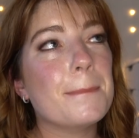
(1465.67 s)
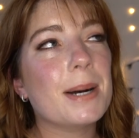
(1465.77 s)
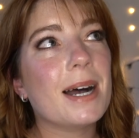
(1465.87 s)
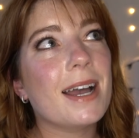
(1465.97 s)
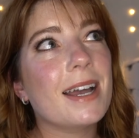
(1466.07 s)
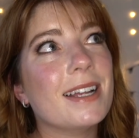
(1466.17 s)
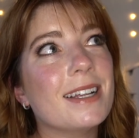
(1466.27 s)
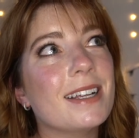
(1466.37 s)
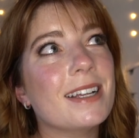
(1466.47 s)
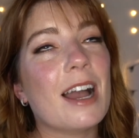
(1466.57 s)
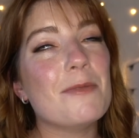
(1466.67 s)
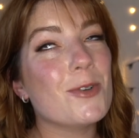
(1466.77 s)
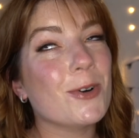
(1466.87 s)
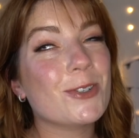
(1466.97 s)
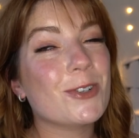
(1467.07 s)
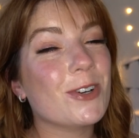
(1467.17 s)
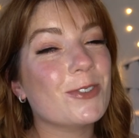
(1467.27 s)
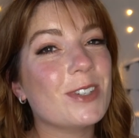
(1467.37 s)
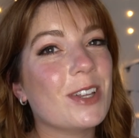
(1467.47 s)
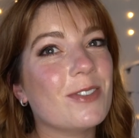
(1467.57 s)
But I'm not sure
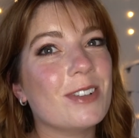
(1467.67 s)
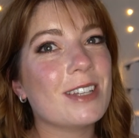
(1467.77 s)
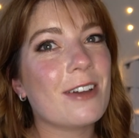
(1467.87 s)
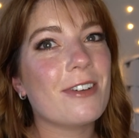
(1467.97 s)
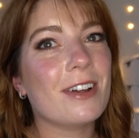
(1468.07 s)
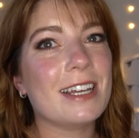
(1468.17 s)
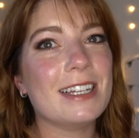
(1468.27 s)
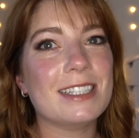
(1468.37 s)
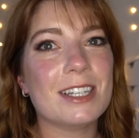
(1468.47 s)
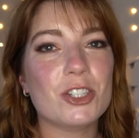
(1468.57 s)
if the other ones I found easier,